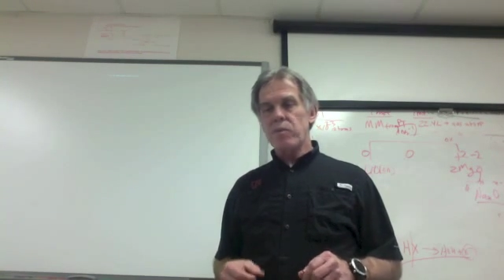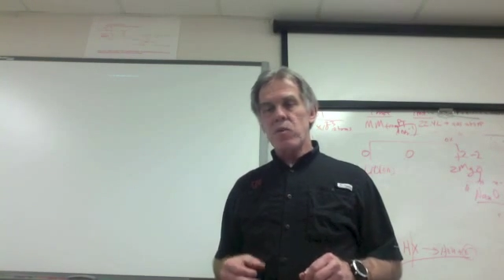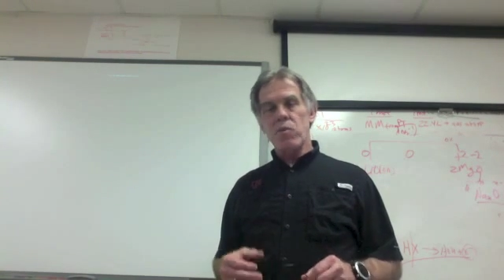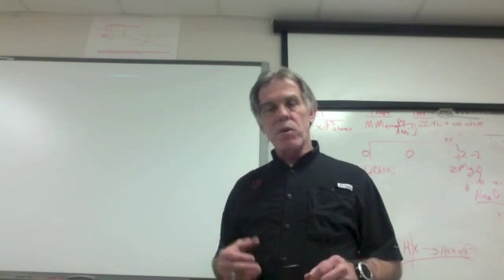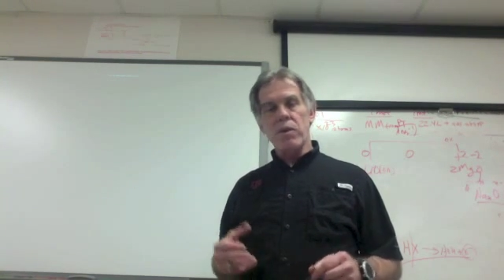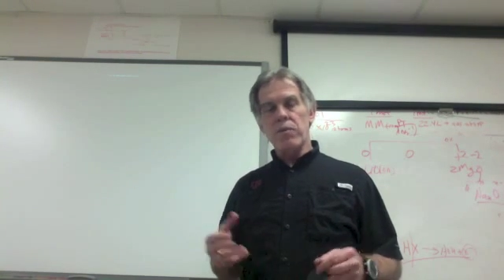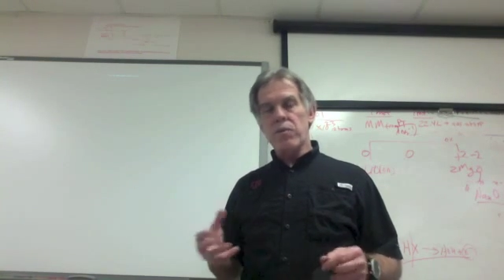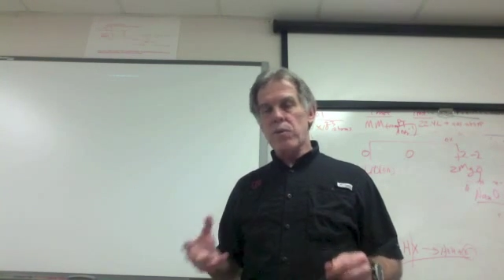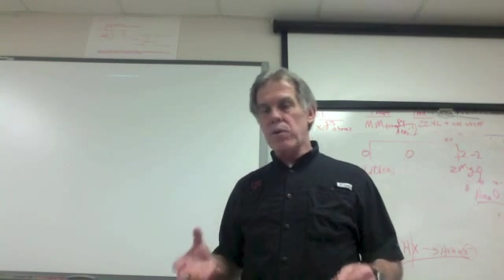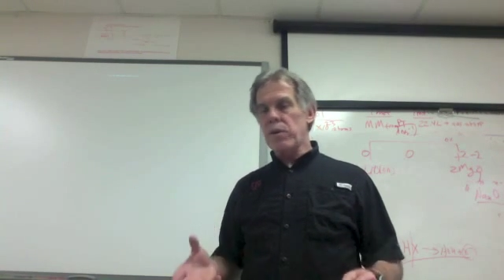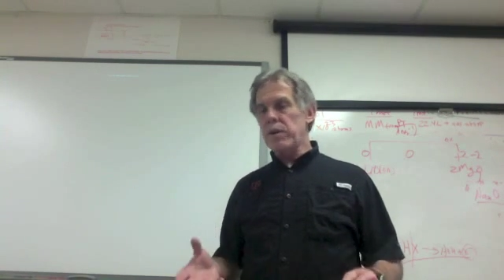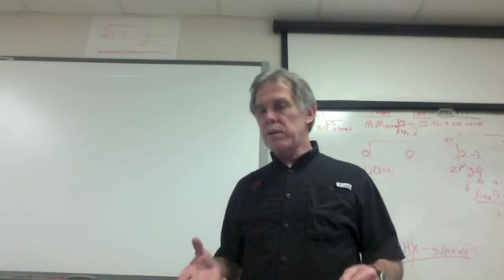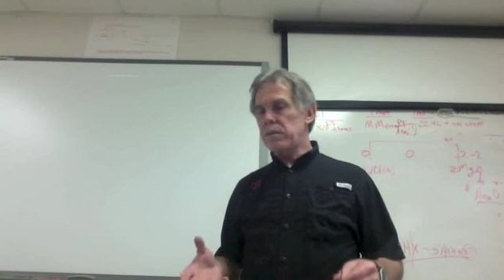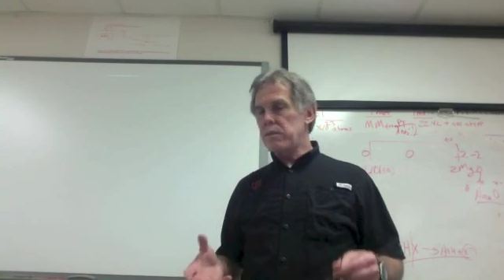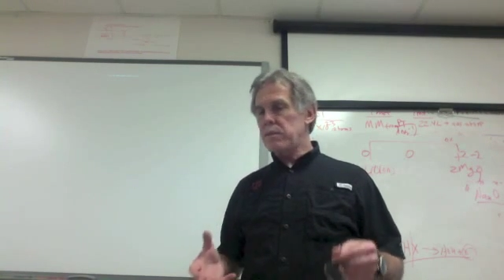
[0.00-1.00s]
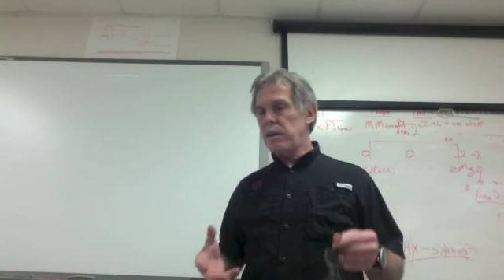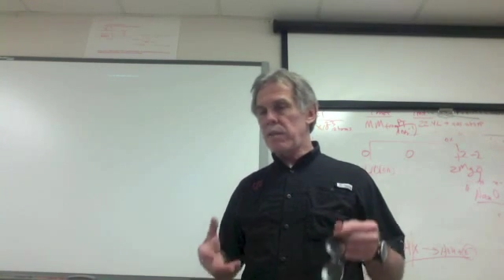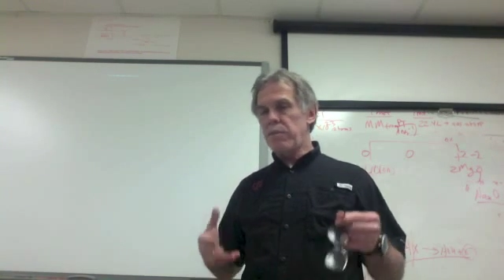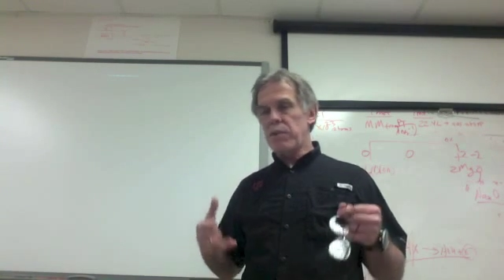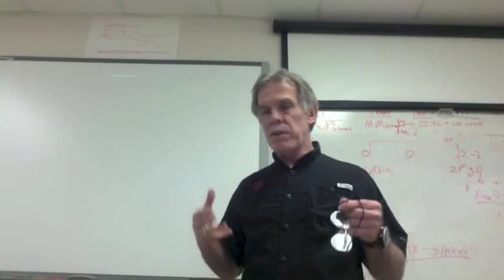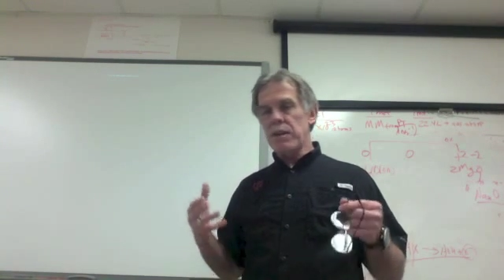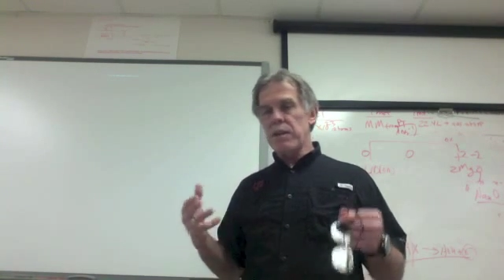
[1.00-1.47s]
run through it.
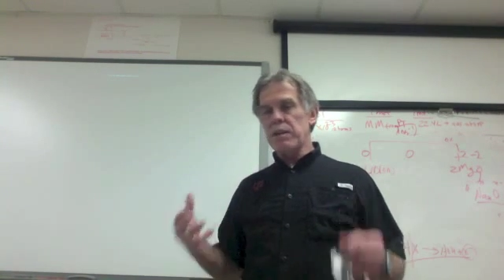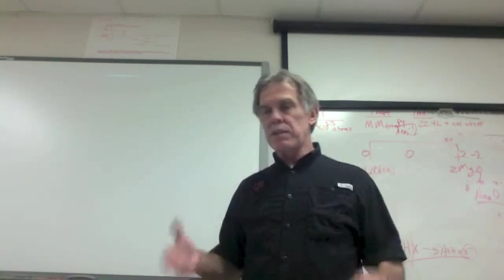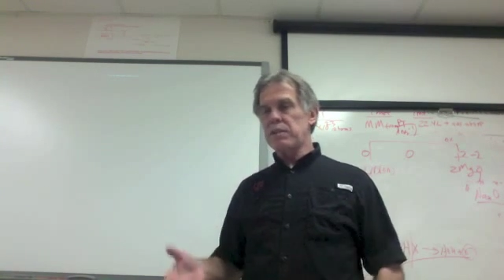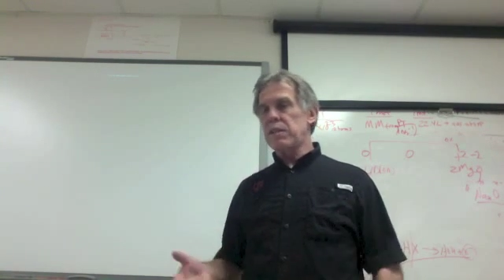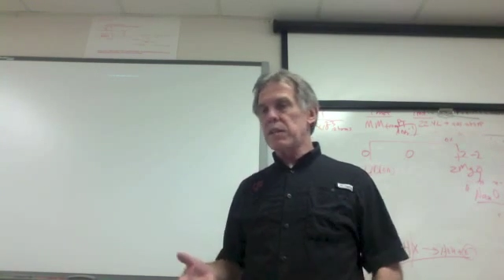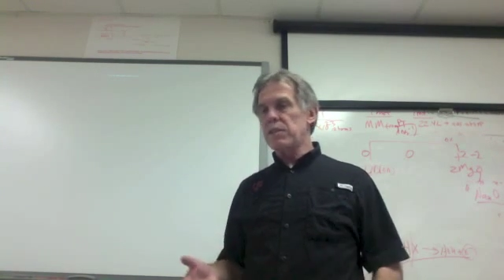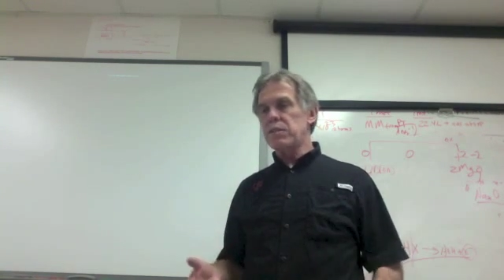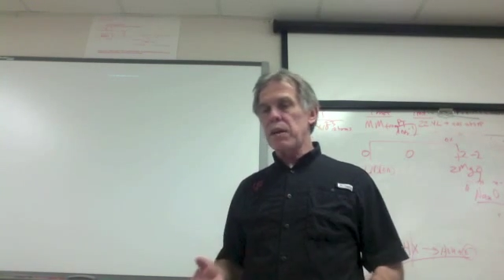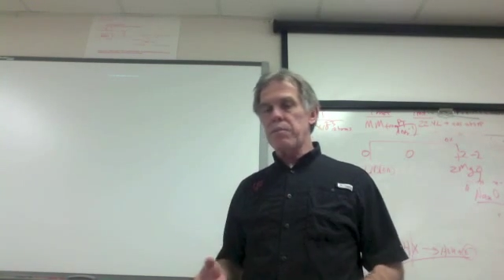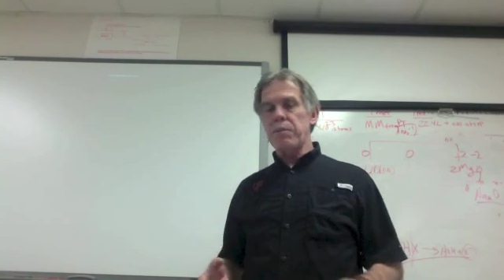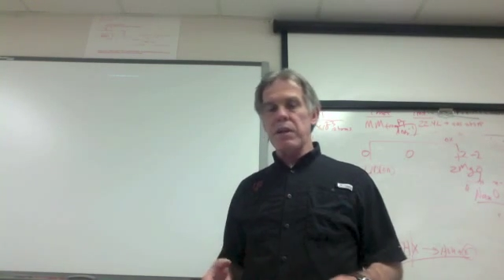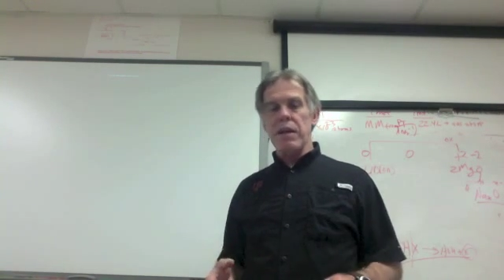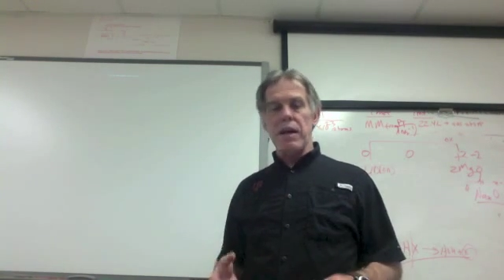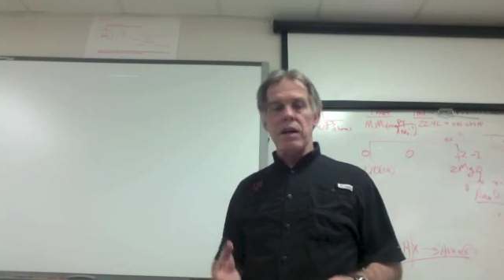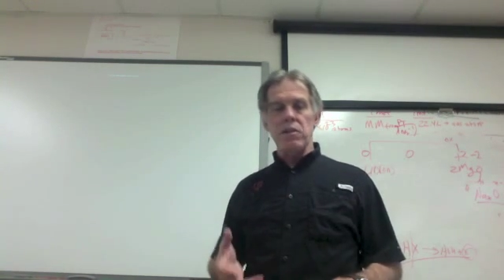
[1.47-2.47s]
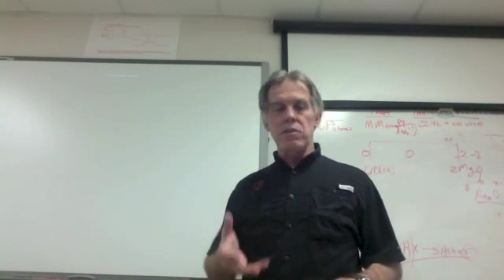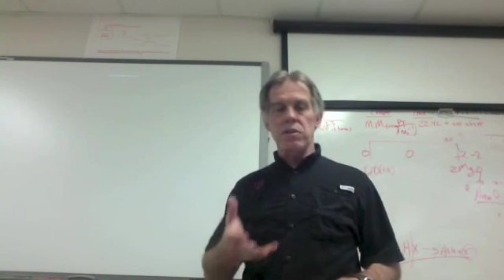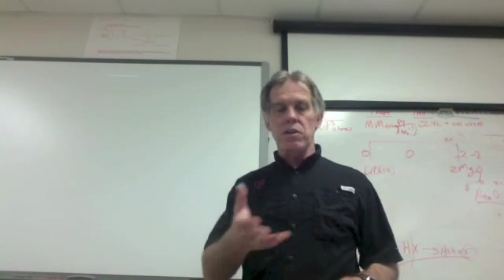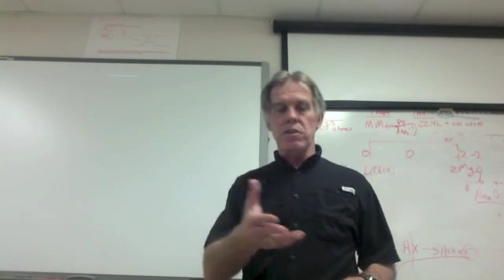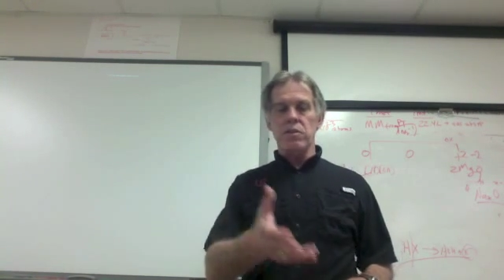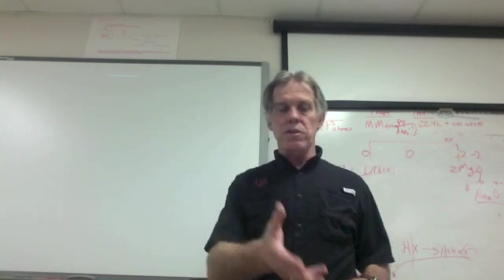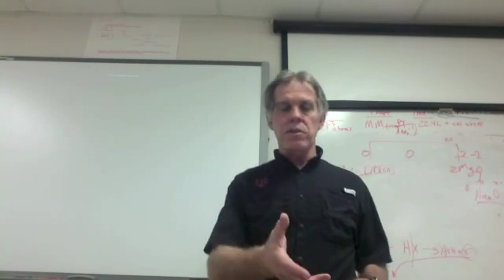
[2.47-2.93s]
If you need to see something else,
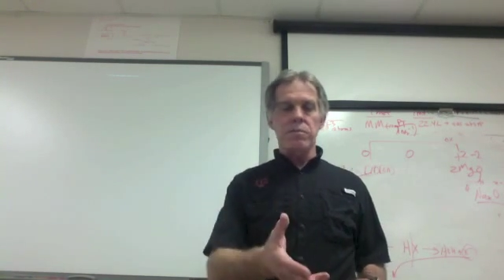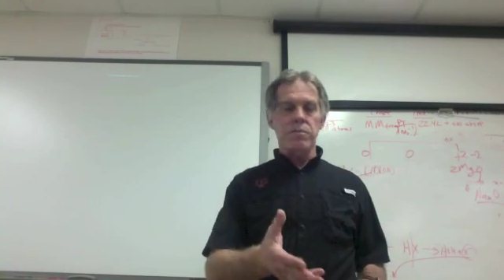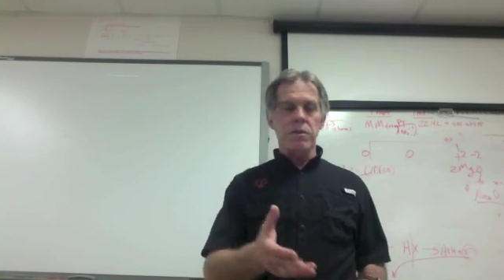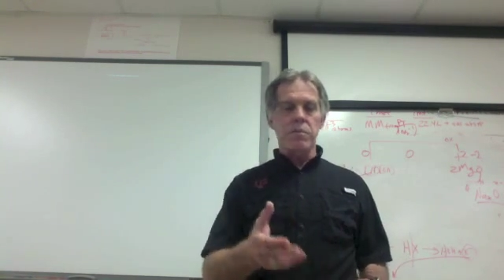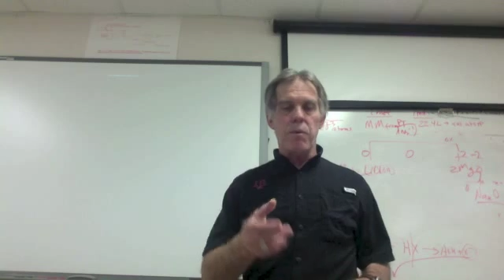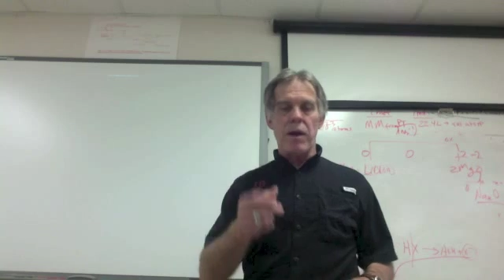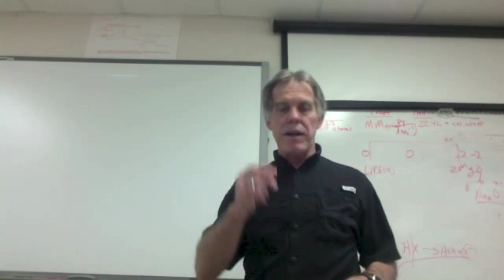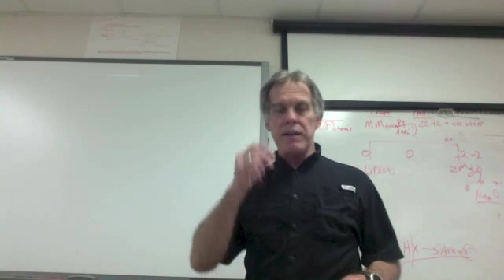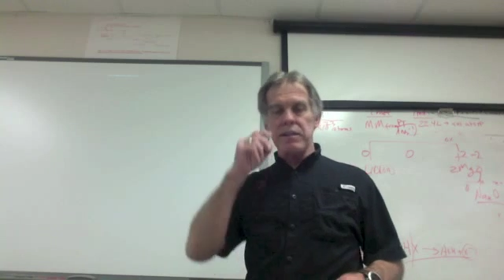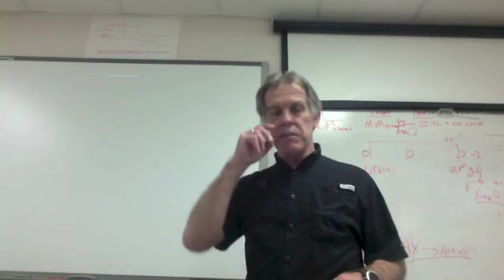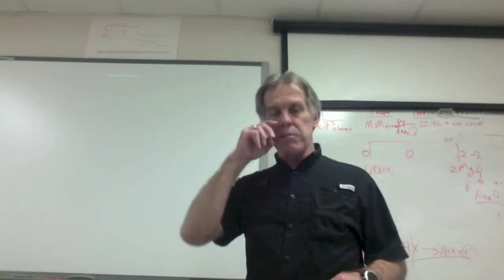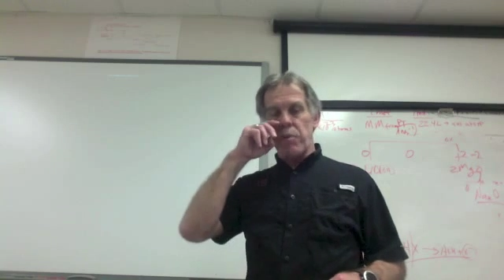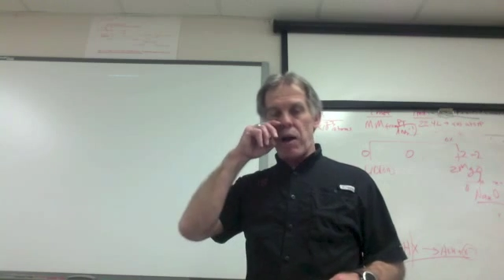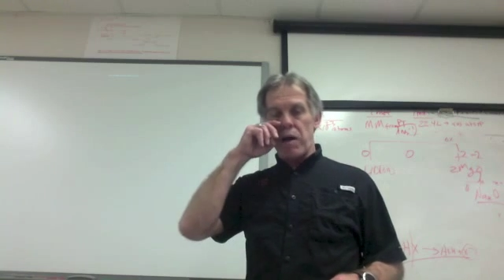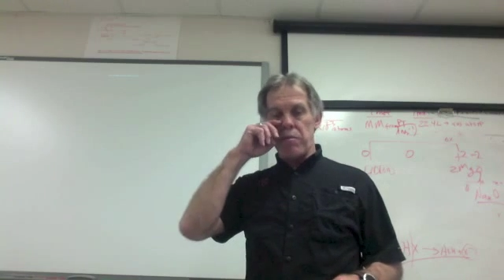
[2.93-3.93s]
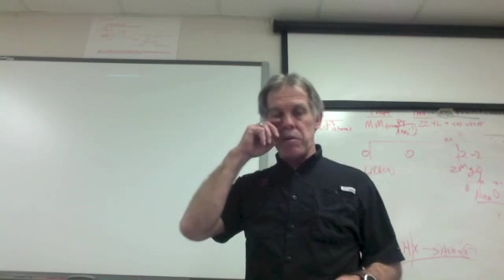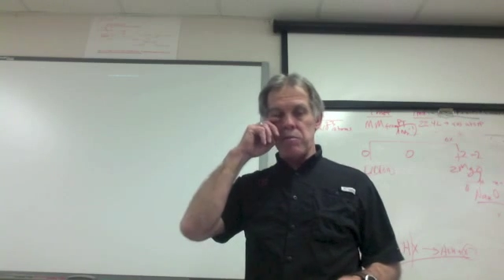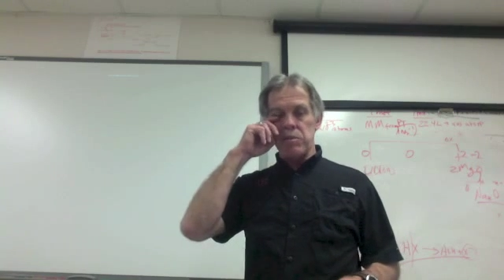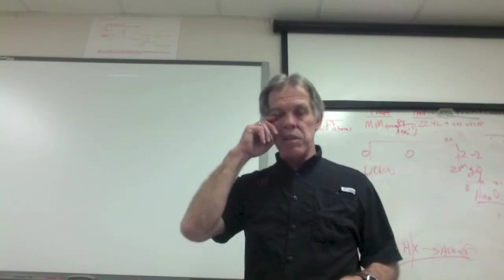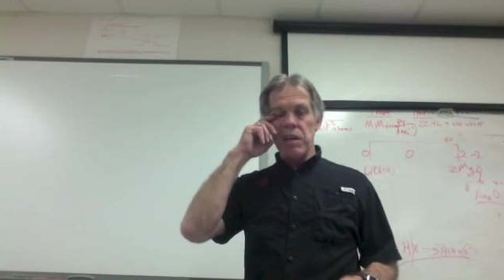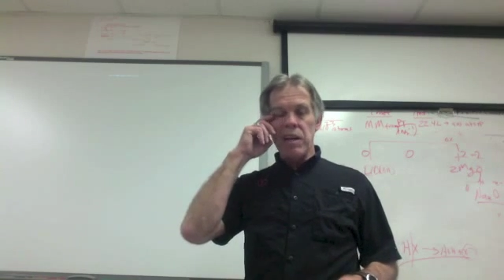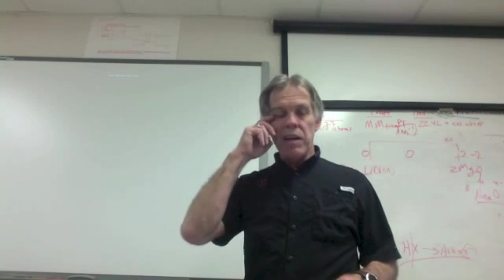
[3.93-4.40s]
look through the practice
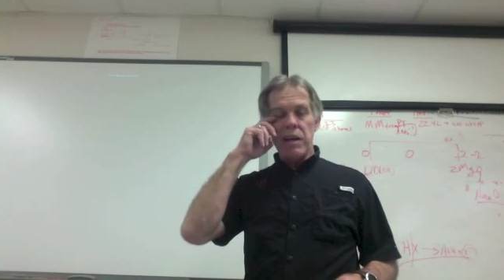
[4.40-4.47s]
problems,